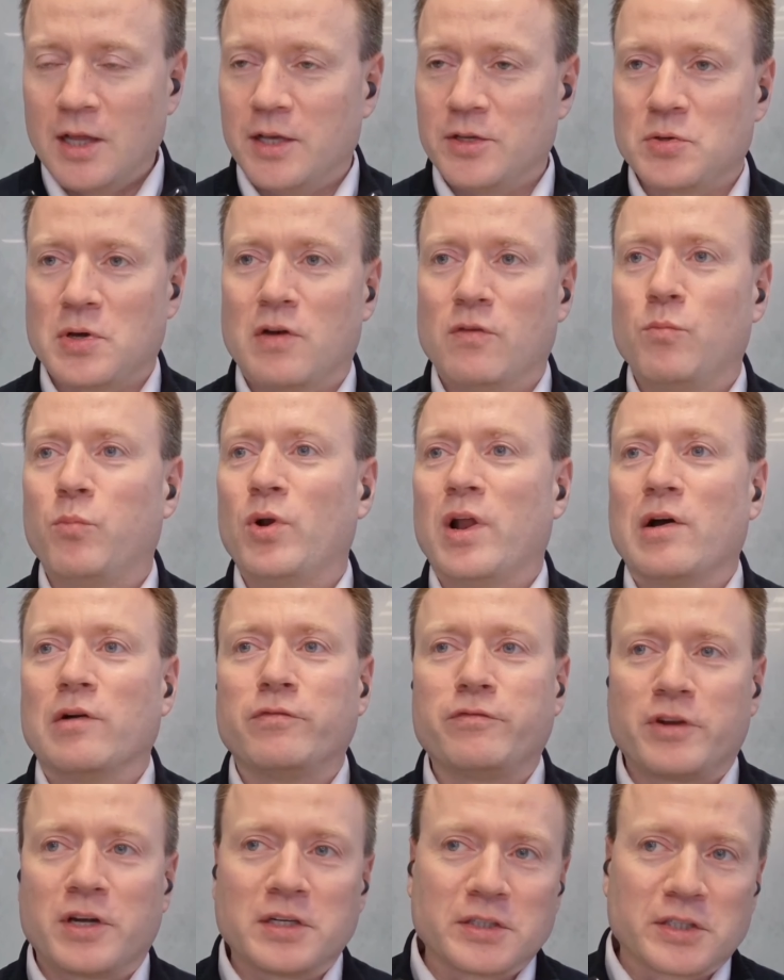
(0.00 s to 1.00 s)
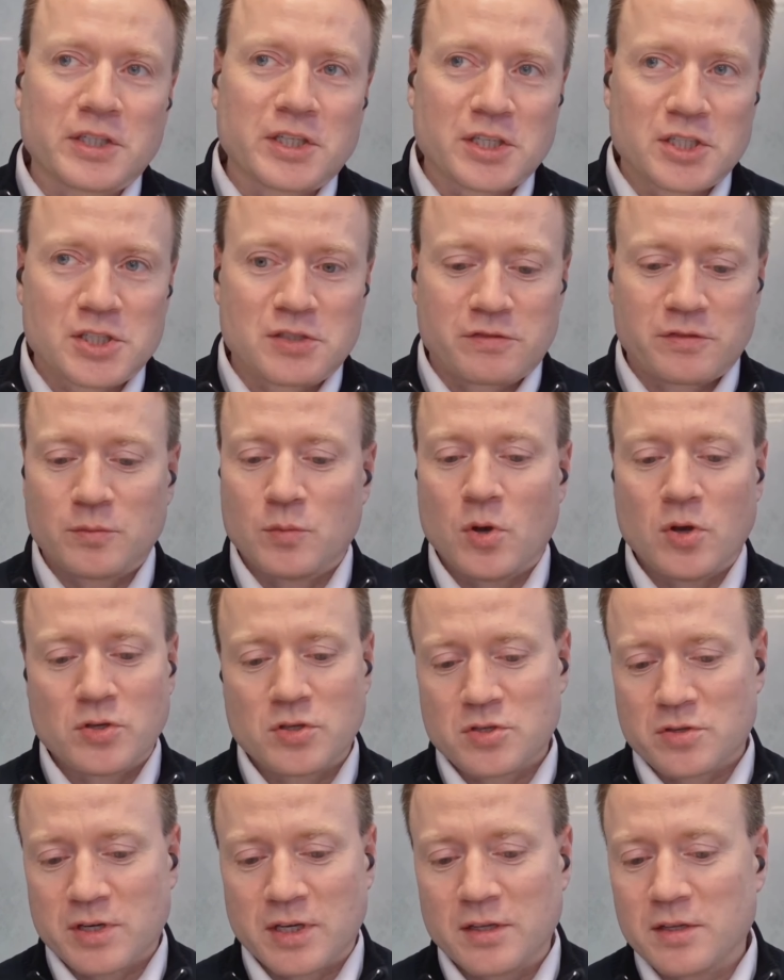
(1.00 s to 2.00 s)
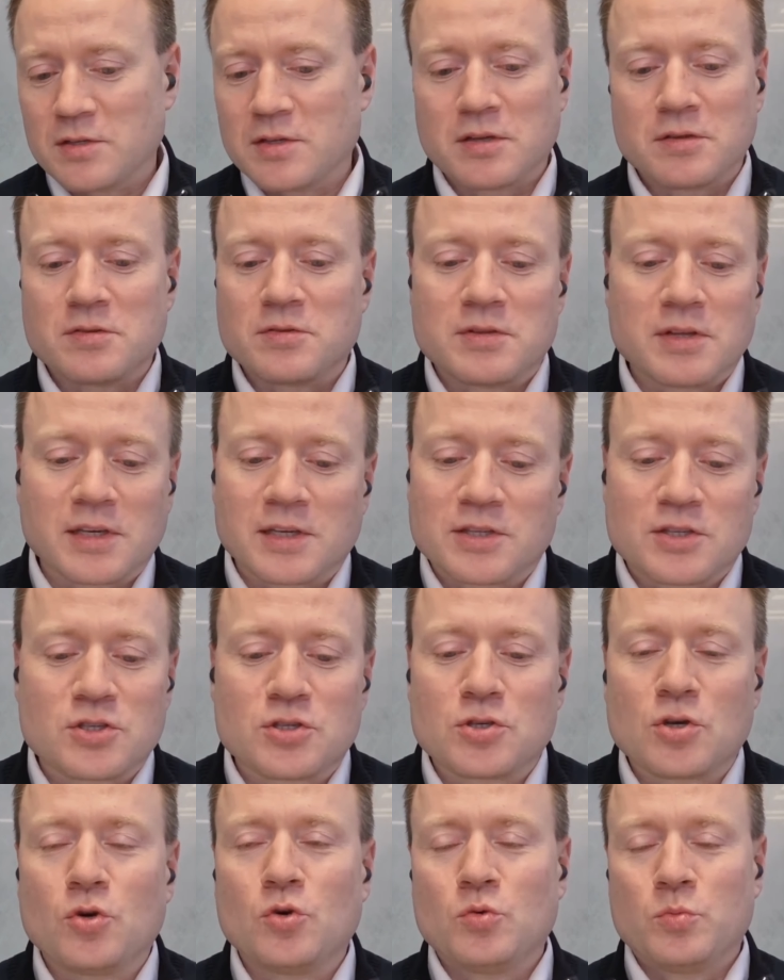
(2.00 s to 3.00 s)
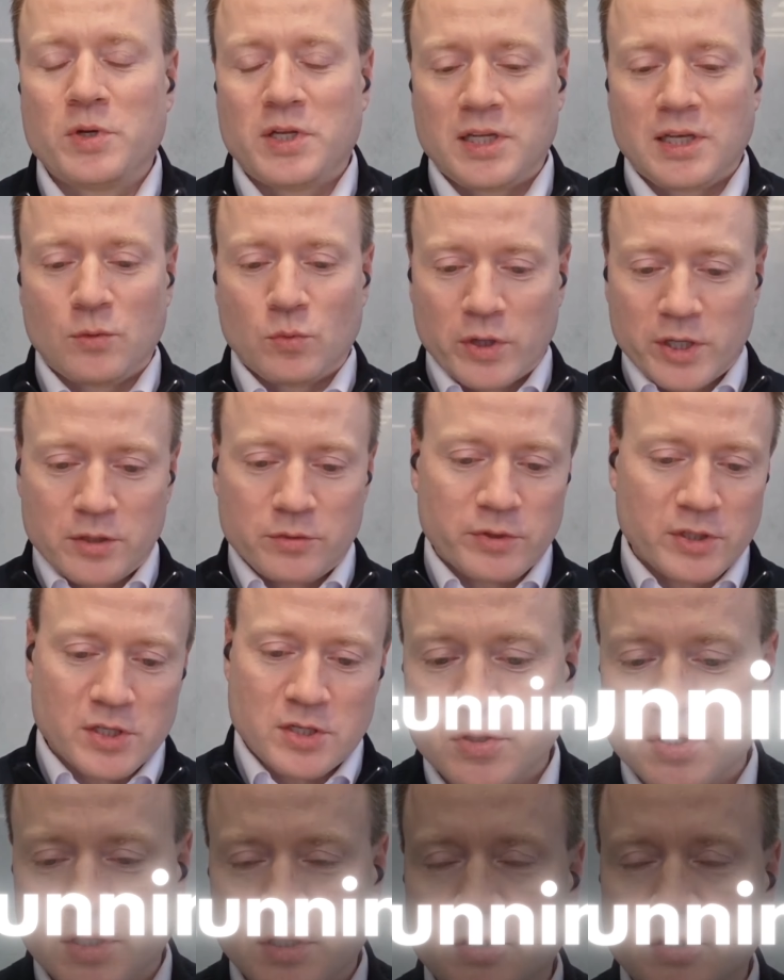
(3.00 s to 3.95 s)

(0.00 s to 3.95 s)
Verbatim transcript: You have Blaufränkisch from Austria. There's so many wineries just doing